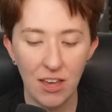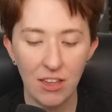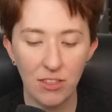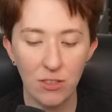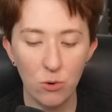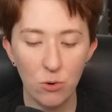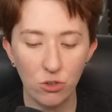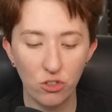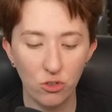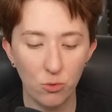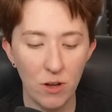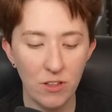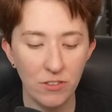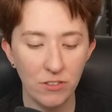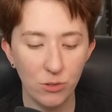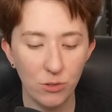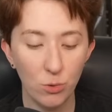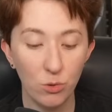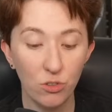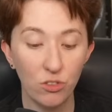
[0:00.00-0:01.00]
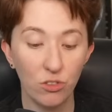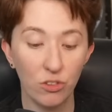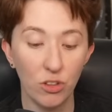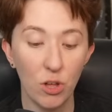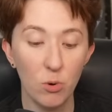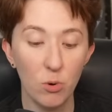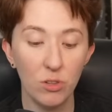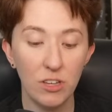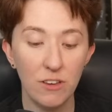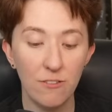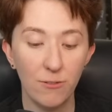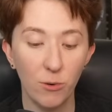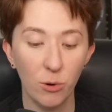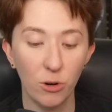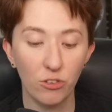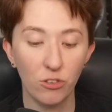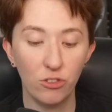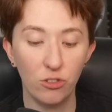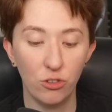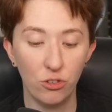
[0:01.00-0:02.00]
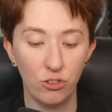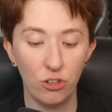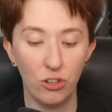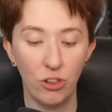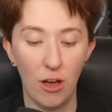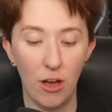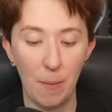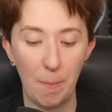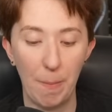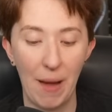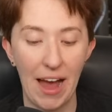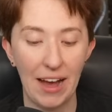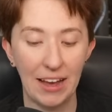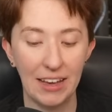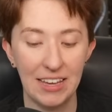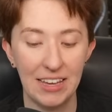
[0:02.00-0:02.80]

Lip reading: Though Xuan Su slowly forced Zhu Long back,